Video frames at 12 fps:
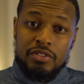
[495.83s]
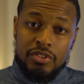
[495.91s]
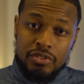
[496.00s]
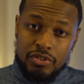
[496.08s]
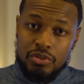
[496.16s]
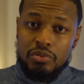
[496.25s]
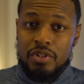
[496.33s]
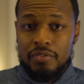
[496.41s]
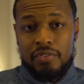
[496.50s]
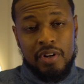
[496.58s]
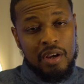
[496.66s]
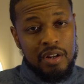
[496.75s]
to 2
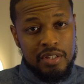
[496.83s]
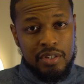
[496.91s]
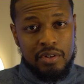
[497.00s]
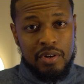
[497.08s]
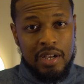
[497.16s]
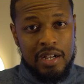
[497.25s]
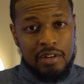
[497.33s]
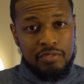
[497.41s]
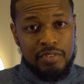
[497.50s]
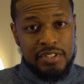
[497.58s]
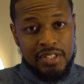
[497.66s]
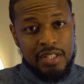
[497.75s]
different audio
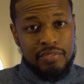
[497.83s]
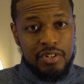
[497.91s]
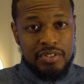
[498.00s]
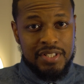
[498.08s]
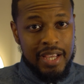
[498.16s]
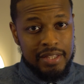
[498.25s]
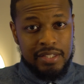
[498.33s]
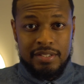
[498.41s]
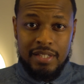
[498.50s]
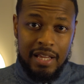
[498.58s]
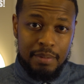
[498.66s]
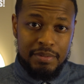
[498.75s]
receivers at the
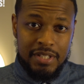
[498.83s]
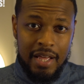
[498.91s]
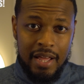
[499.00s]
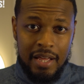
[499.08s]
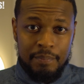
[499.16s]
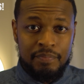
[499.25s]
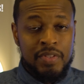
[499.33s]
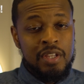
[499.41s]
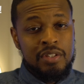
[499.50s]
same time.